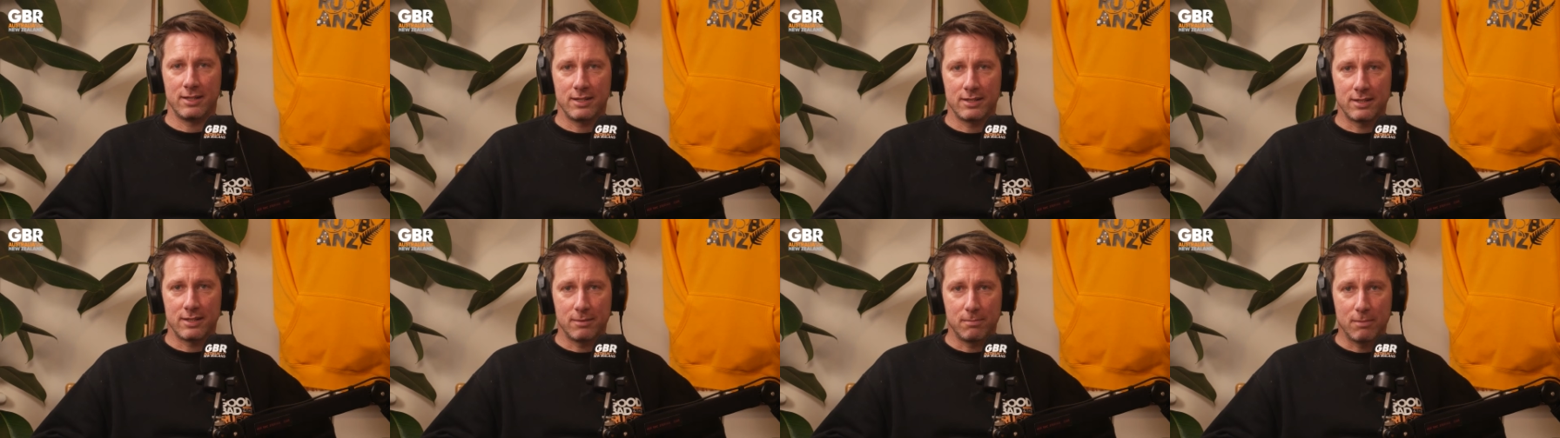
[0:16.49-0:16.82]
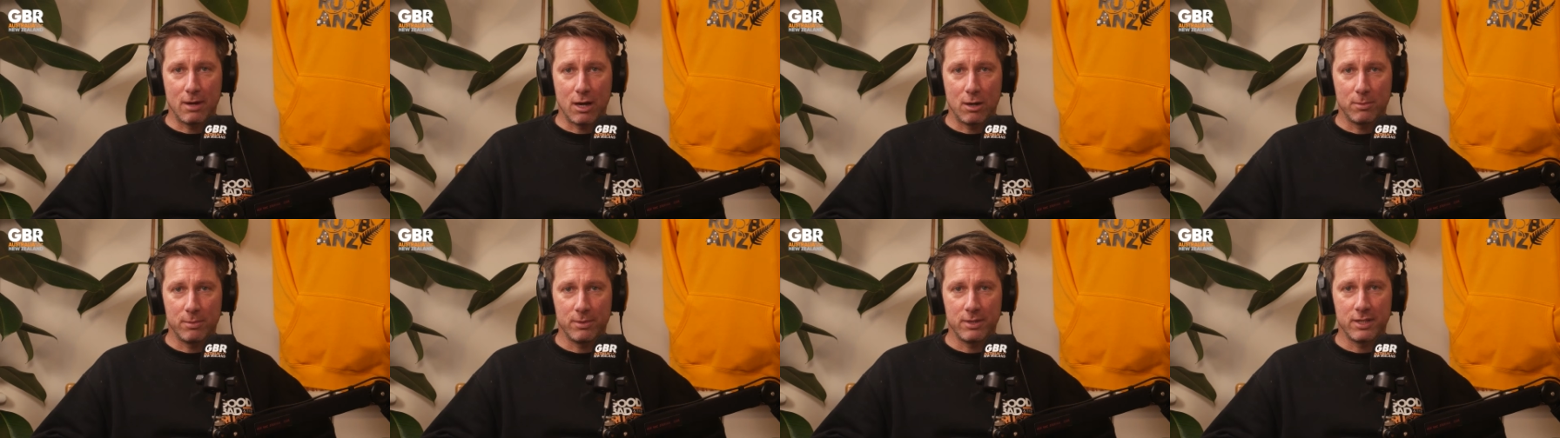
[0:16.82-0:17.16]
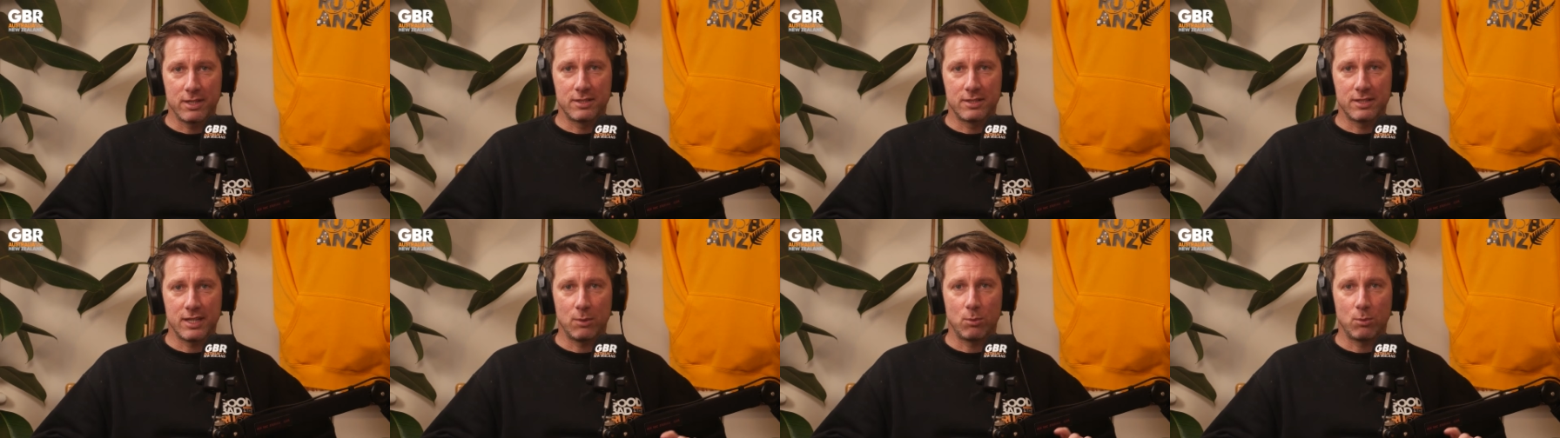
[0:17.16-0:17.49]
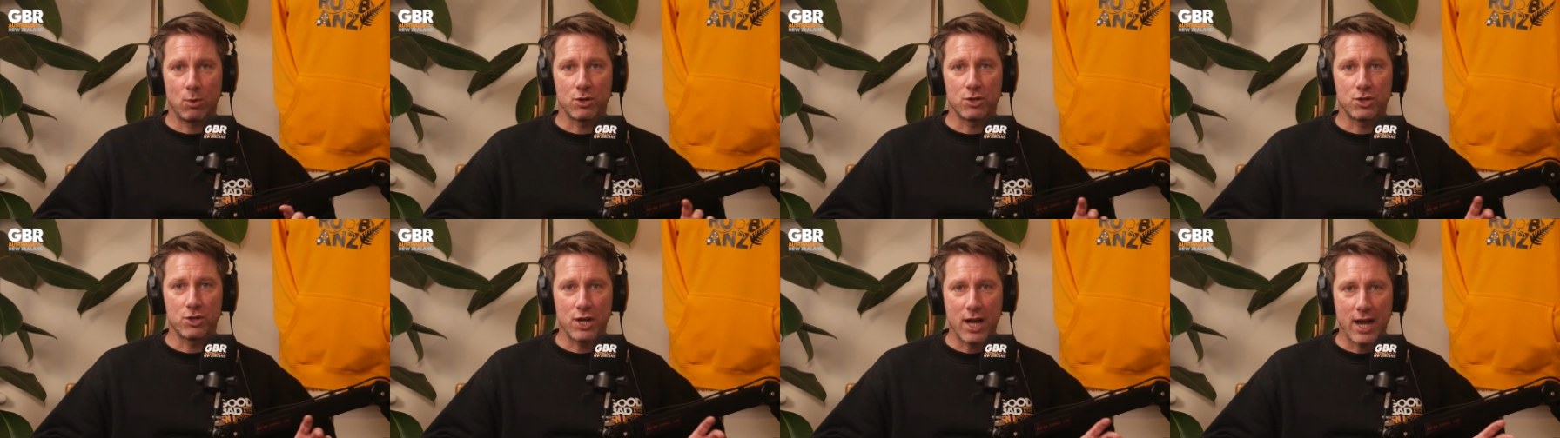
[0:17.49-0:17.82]
test in Melbourne and see
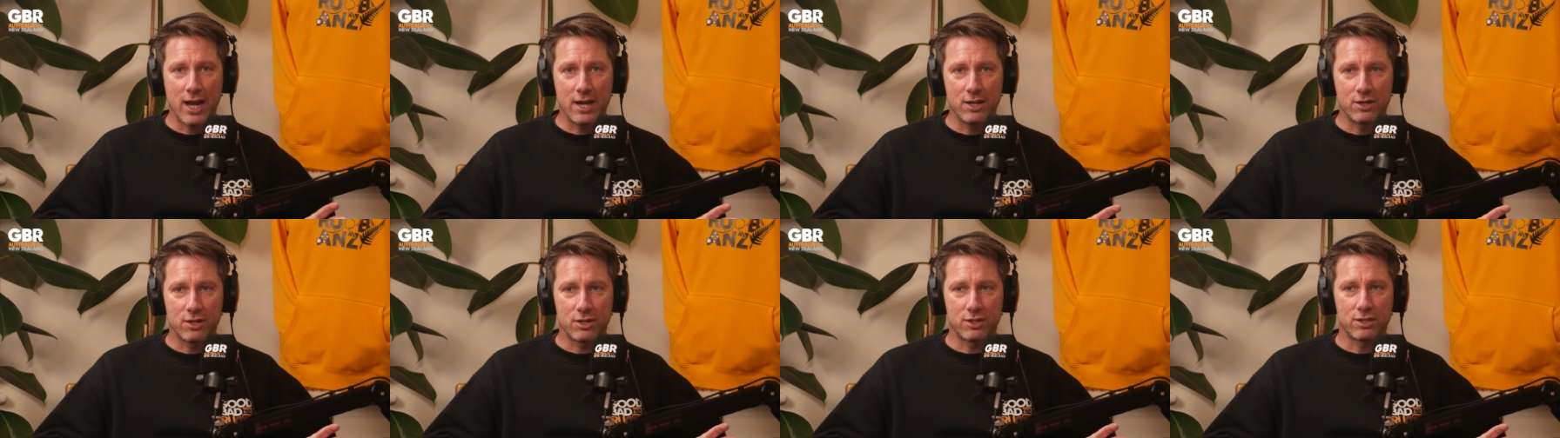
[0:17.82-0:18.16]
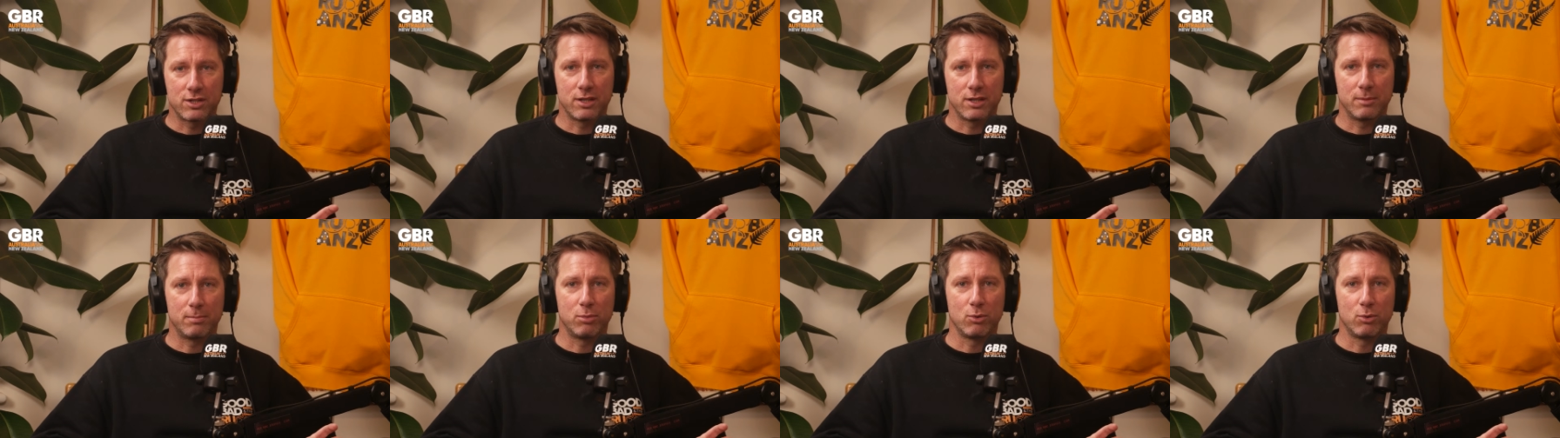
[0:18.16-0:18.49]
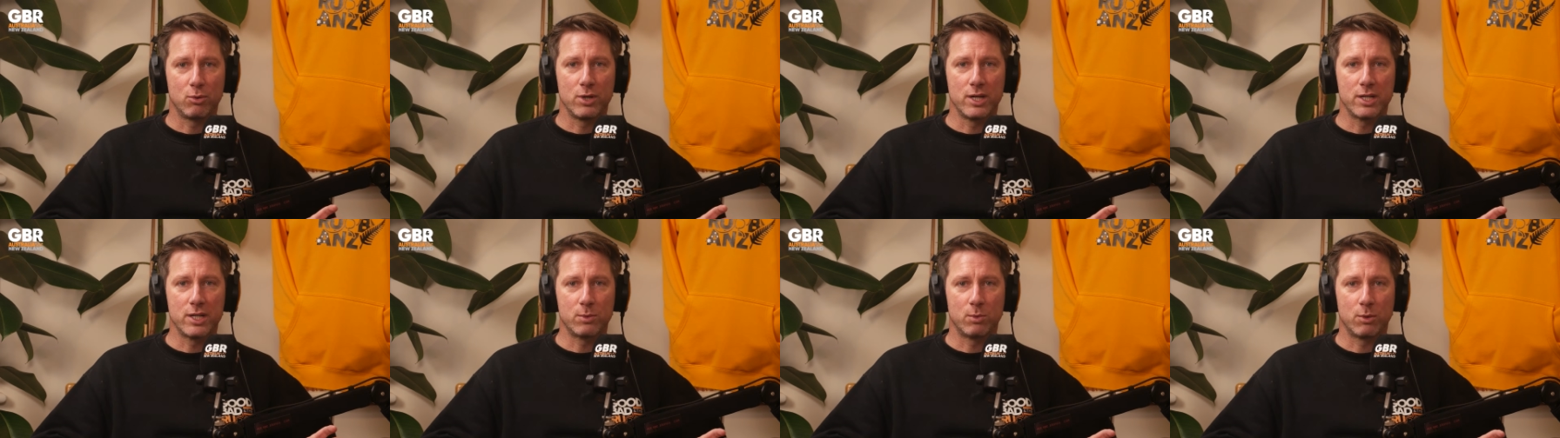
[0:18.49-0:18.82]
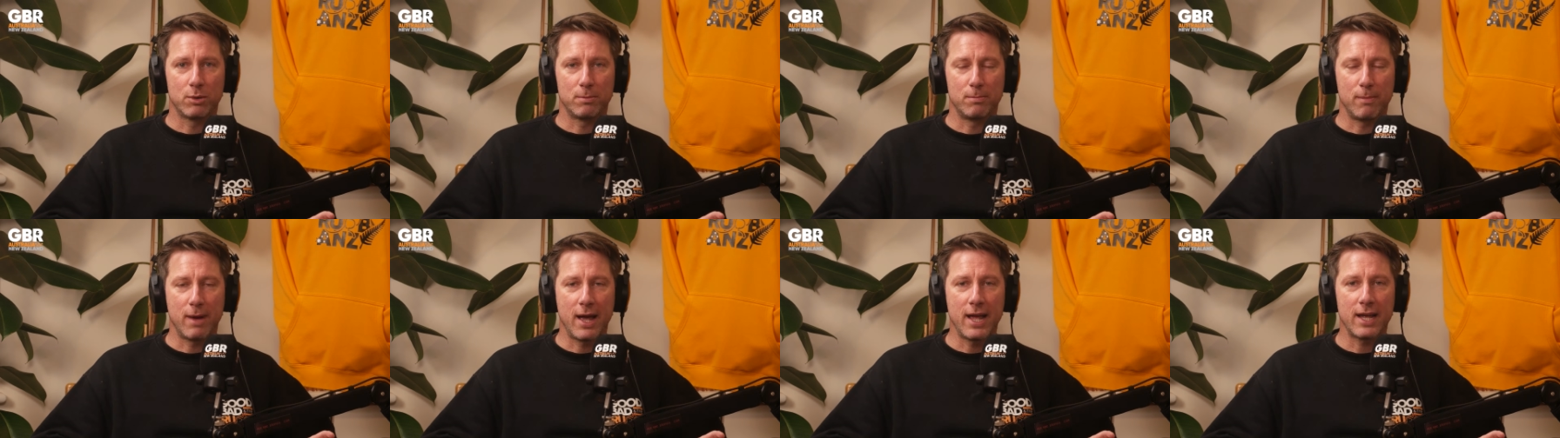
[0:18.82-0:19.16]
what changes that the boys
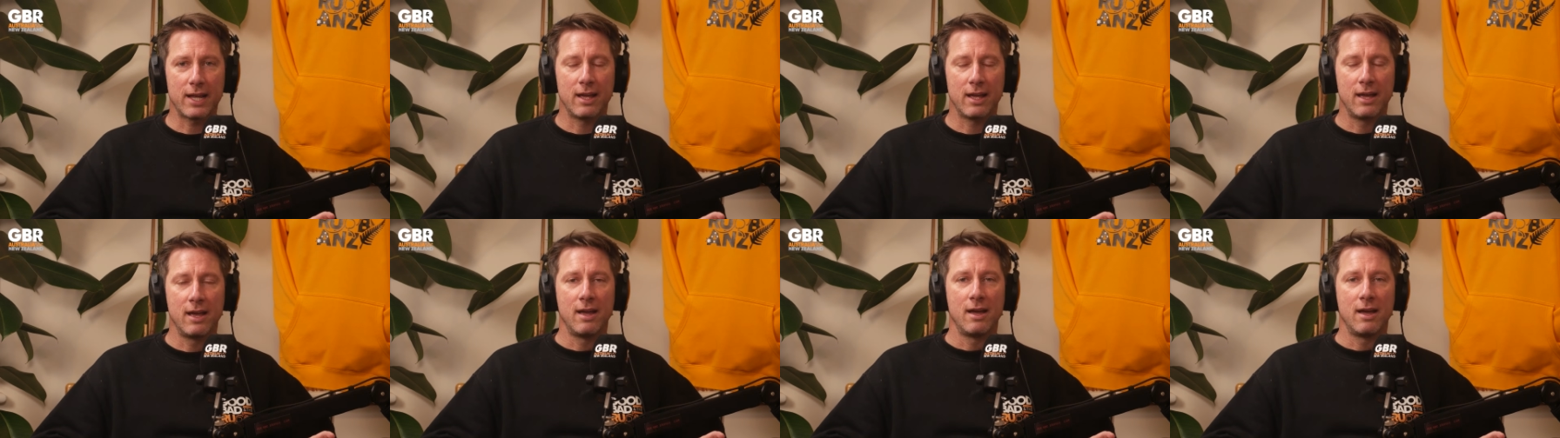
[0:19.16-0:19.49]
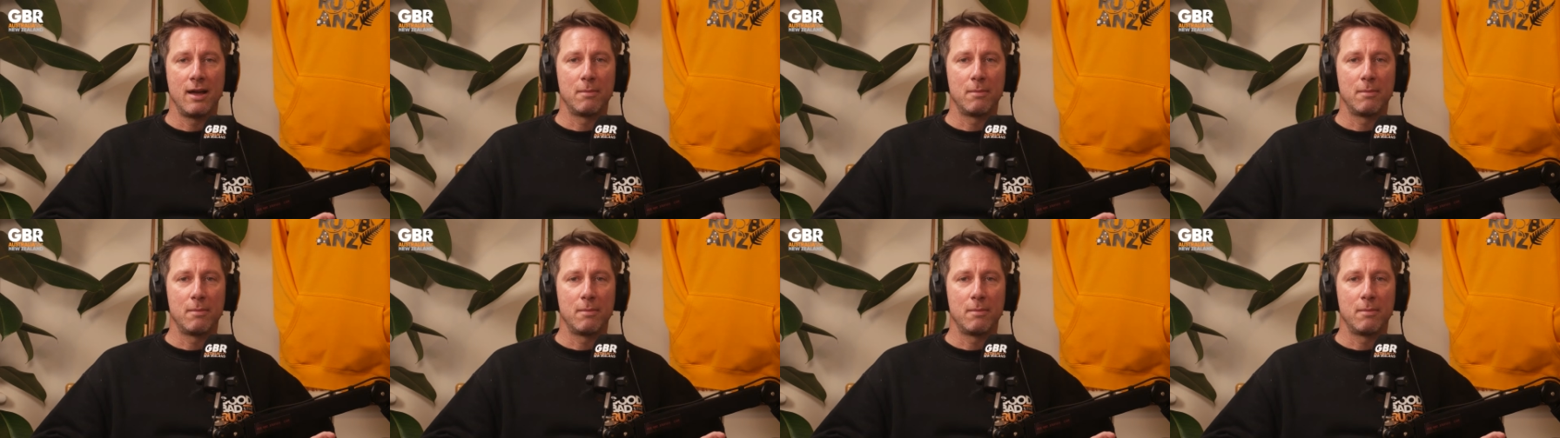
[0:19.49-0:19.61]
would make.